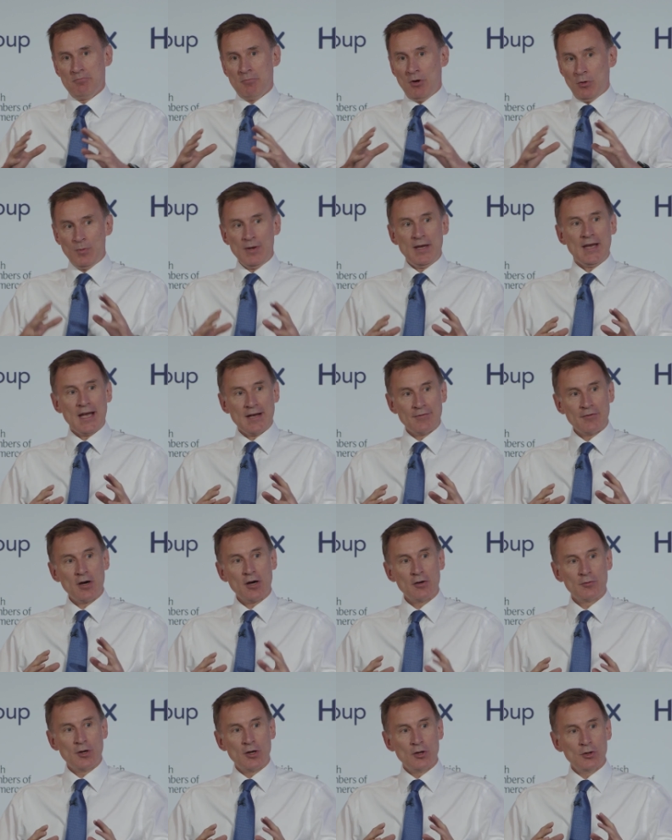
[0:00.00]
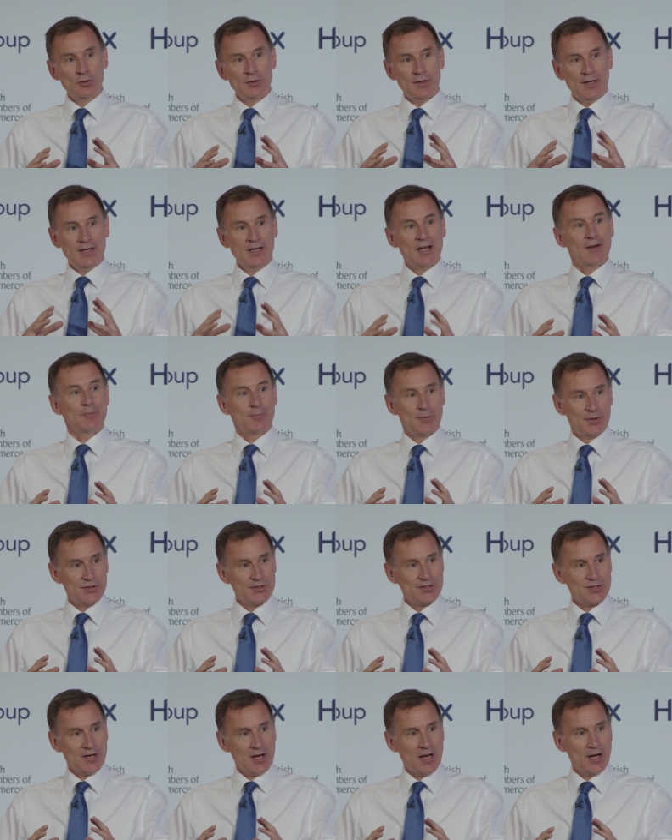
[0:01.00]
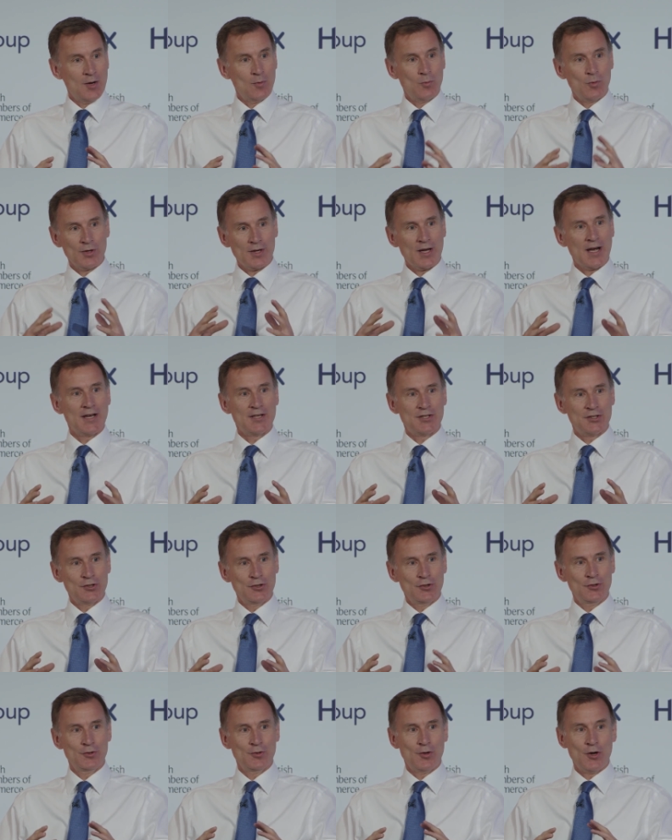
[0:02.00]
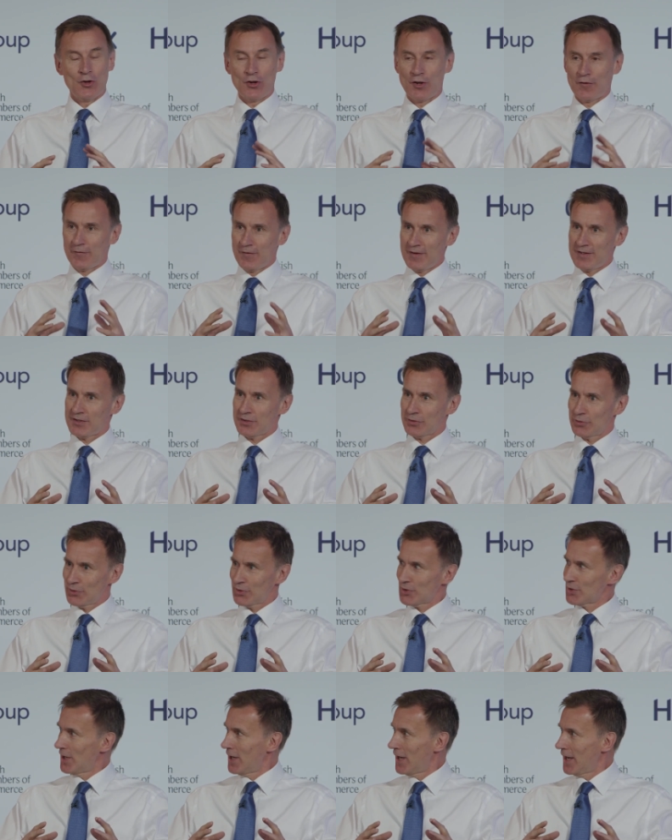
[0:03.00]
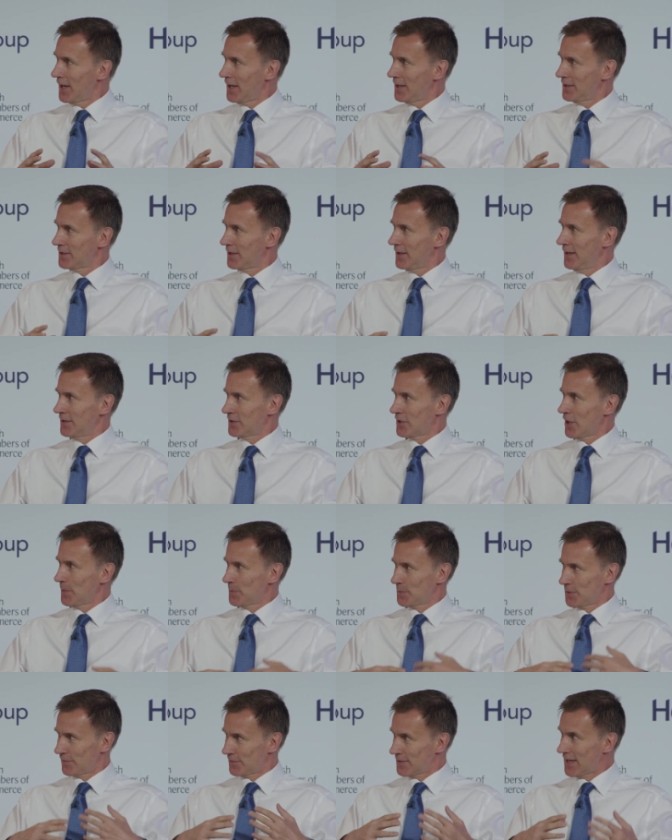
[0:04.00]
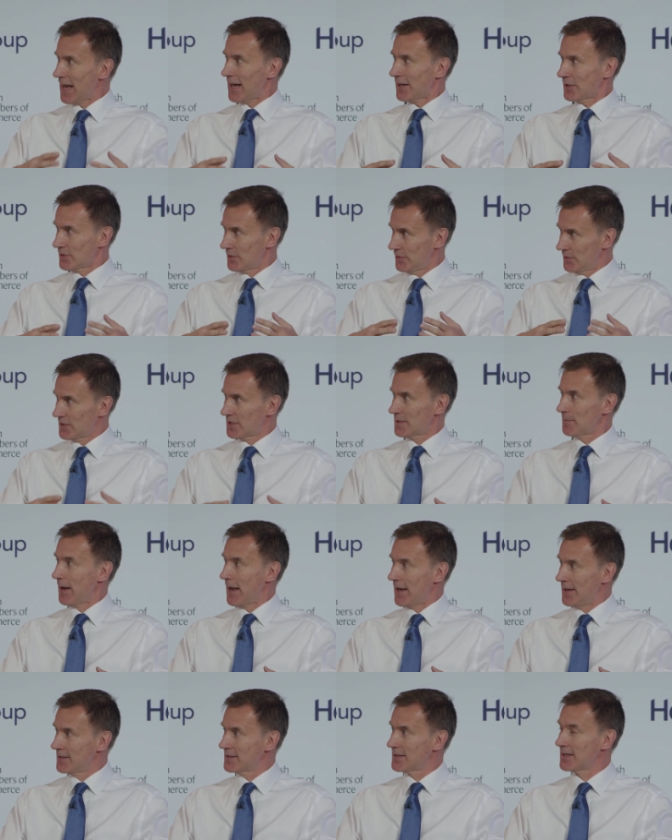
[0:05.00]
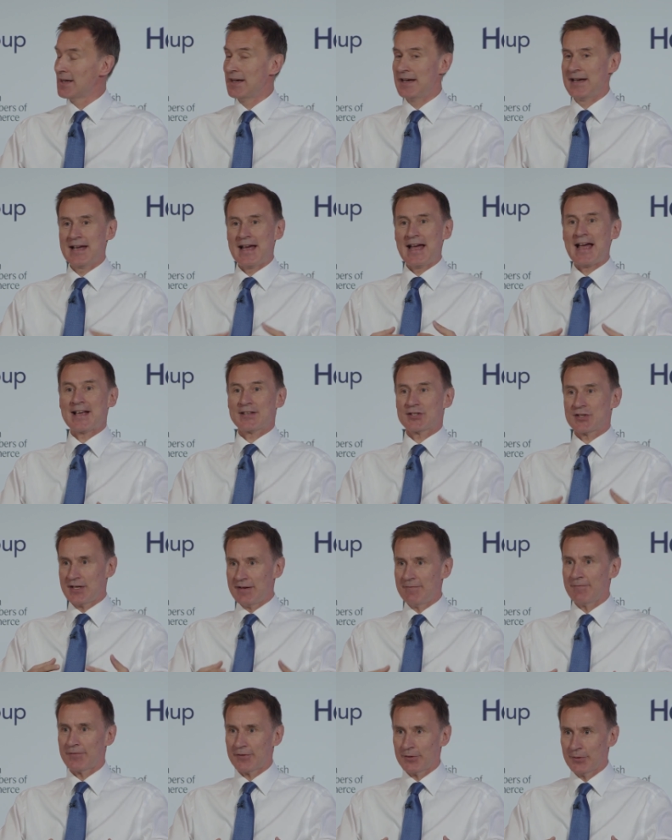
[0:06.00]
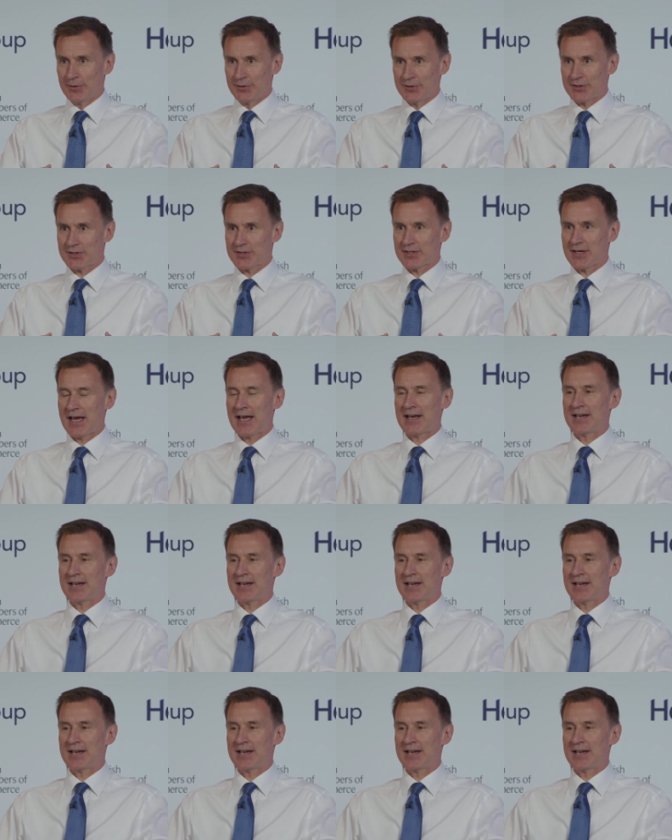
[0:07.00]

But we have our role in government. What I do on the fiscal side in terms of tax and spend has an influence.